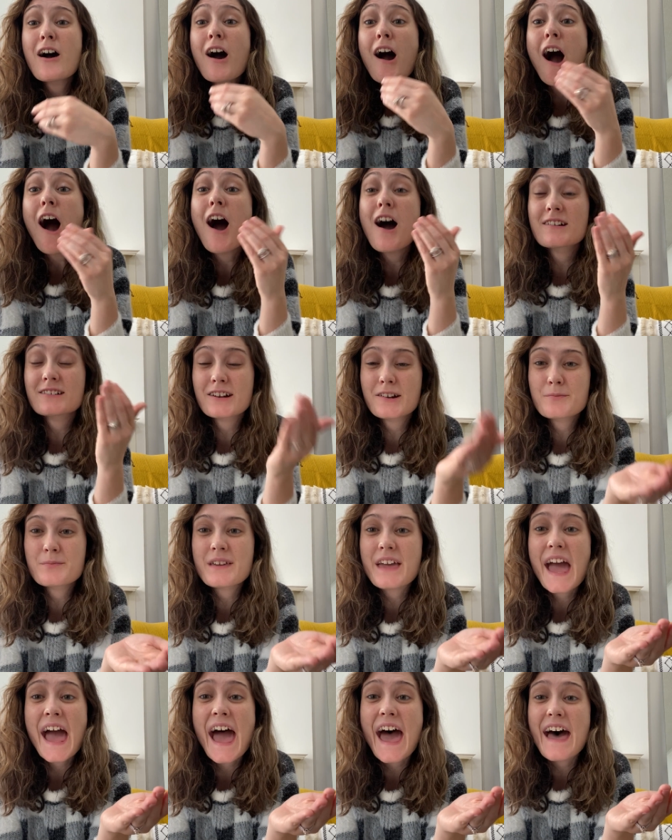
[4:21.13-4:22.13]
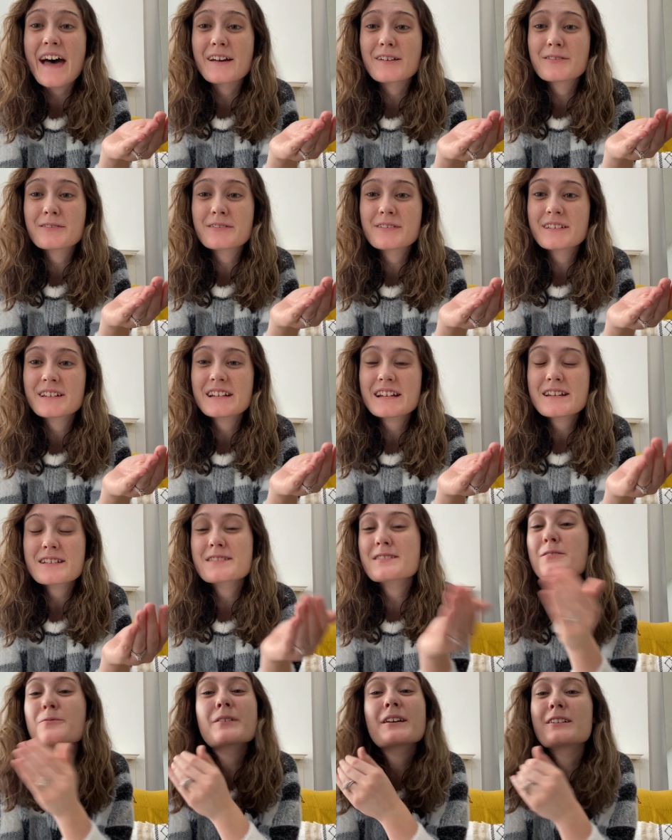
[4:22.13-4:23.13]
on our behalf
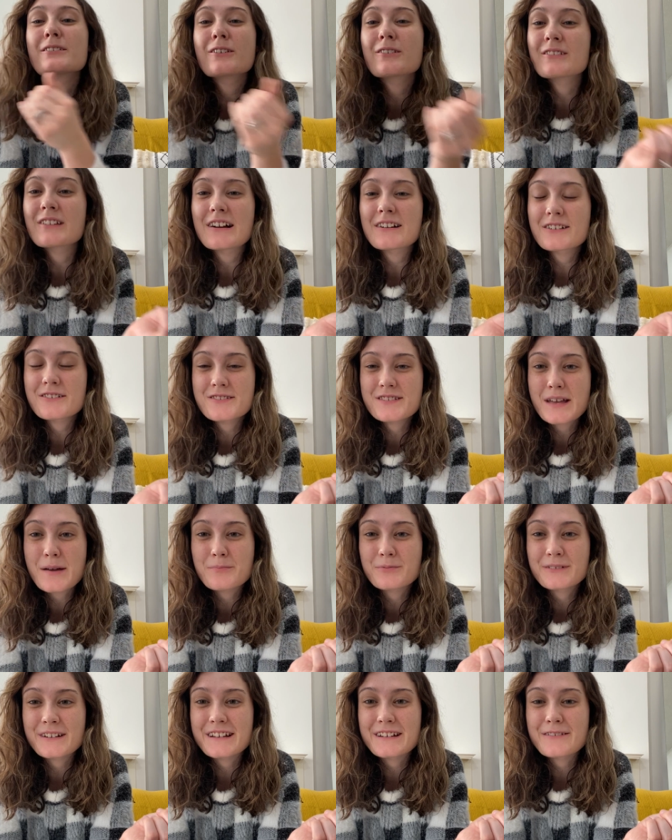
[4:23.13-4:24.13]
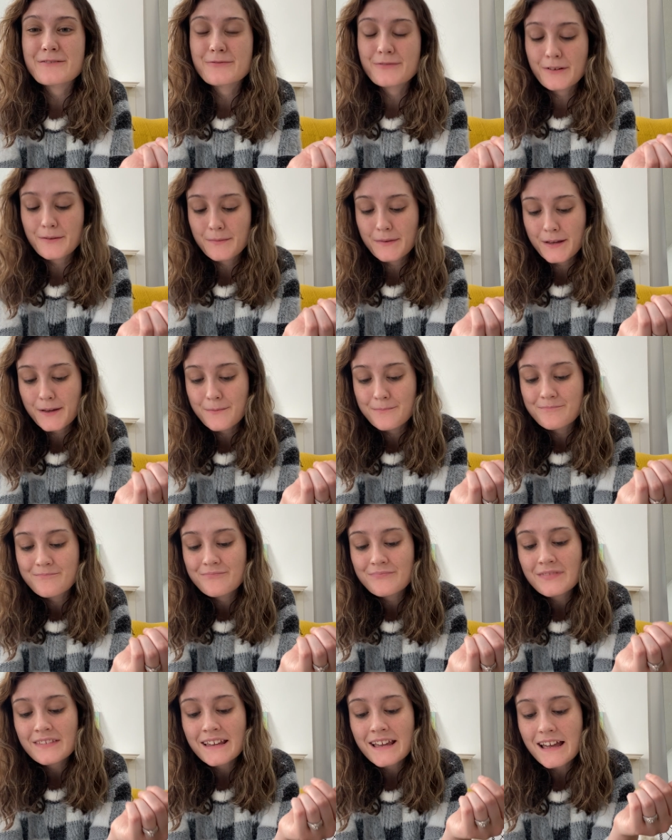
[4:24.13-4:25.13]
so that we are no longer separated from Him.